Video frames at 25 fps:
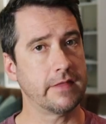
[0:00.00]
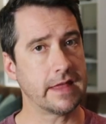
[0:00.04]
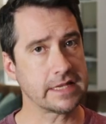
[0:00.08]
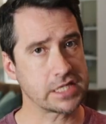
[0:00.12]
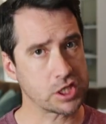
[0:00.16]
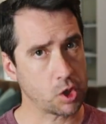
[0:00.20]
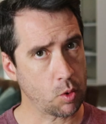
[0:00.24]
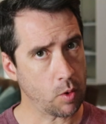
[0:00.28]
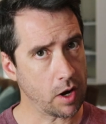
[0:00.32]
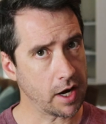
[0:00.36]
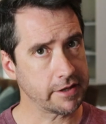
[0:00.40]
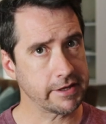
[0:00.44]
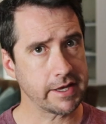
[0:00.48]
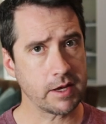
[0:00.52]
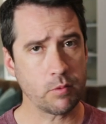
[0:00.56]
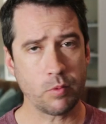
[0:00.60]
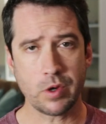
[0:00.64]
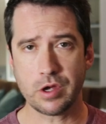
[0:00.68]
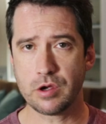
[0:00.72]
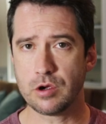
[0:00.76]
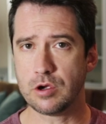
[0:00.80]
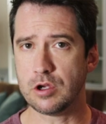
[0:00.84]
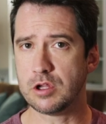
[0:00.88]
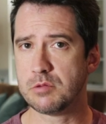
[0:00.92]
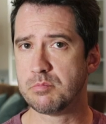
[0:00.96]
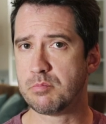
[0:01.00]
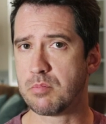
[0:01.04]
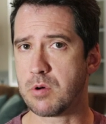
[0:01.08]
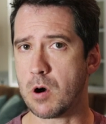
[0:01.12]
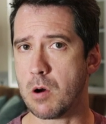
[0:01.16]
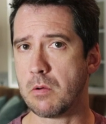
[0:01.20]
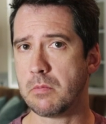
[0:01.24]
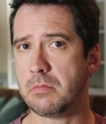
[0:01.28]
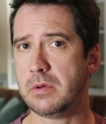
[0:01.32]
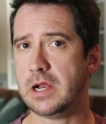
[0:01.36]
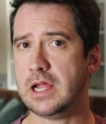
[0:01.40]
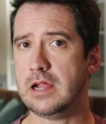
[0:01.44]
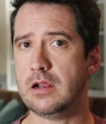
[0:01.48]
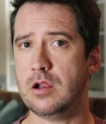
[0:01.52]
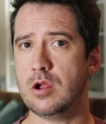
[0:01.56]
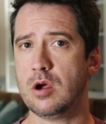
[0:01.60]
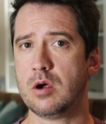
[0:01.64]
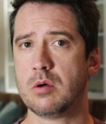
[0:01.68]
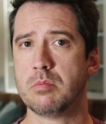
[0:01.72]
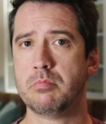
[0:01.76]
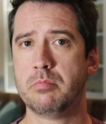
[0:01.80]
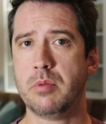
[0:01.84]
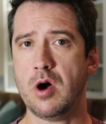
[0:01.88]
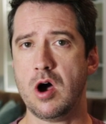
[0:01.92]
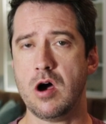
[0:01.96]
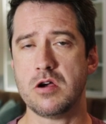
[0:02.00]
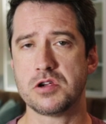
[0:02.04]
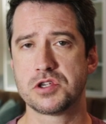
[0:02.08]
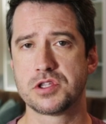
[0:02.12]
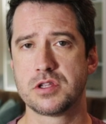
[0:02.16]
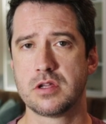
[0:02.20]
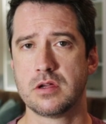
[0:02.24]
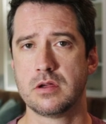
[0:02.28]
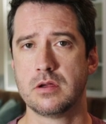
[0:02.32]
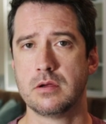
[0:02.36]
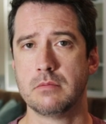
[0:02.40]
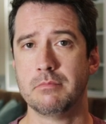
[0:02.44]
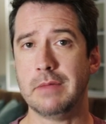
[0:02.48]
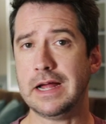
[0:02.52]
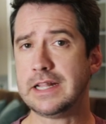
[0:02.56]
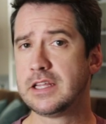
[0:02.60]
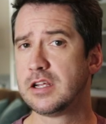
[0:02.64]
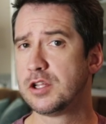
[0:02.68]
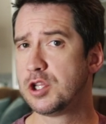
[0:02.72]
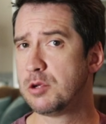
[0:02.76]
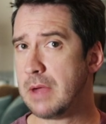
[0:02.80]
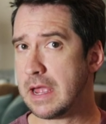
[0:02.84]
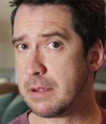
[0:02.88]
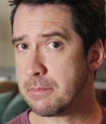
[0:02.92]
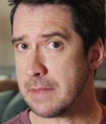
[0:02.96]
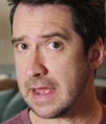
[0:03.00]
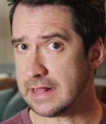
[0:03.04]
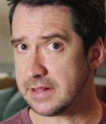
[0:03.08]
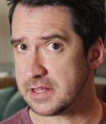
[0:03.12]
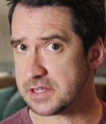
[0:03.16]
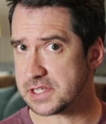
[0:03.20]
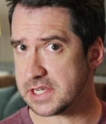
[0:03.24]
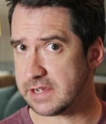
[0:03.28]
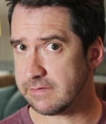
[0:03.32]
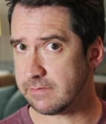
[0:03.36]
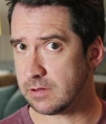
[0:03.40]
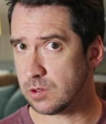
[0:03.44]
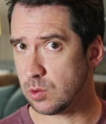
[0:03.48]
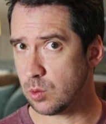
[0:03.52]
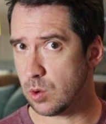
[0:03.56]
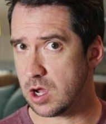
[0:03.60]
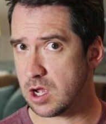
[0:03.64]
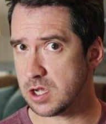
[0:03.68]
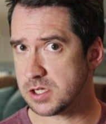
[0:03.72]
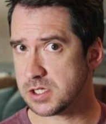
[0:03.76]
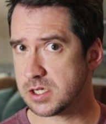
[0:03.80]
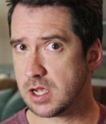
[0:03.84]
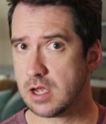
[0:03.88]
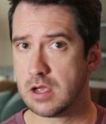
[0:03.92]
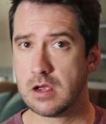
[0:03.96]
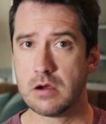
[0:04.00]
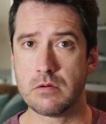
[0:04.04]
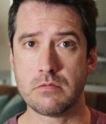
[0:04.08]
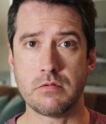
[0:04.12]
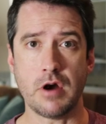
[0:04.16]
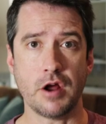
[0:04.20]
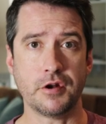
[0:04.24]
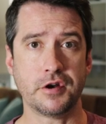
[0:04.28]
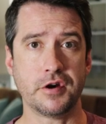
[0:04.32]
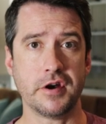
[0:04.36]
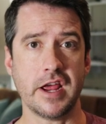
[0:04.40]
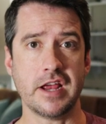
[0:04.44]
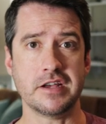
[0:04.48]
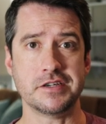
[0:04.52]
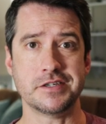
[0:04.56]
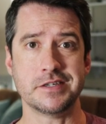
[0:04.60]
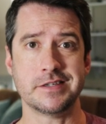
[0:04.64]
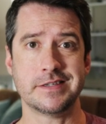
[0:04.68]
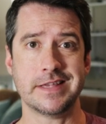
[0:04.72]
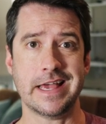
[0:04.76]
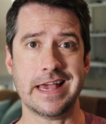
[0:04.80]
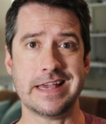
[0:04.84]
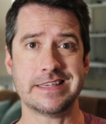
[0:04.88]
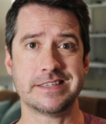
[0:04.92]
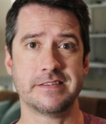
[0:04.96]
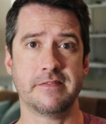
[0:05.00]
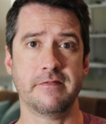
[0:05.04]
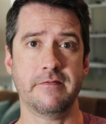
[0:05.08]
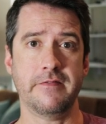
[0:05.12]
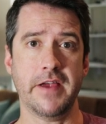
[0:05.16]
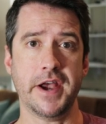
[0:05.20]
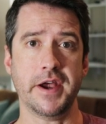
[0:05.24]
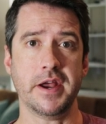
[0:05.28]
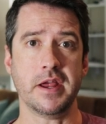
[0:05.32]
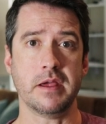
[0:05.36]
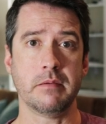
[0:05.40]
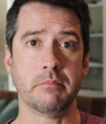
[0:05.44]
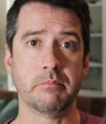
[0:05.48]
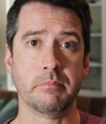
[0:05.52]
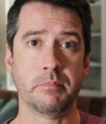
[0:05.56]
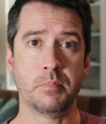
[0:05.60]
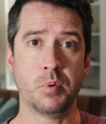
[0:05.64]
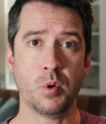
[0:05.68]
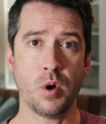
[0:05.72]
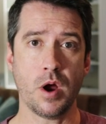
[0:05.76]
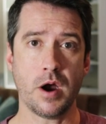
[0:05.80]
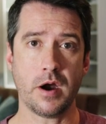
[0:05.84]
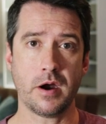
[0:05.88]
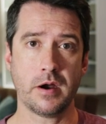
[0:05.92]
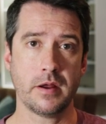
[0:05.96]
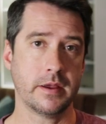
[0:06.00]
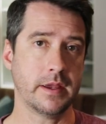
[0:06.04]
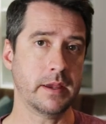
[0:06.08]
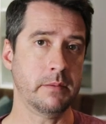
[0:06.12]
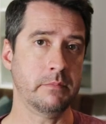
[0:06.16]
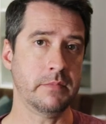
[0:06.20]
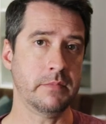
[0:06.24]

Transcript: That's a quality we could probably look past. But to make matters even worse, rotary engines has very poor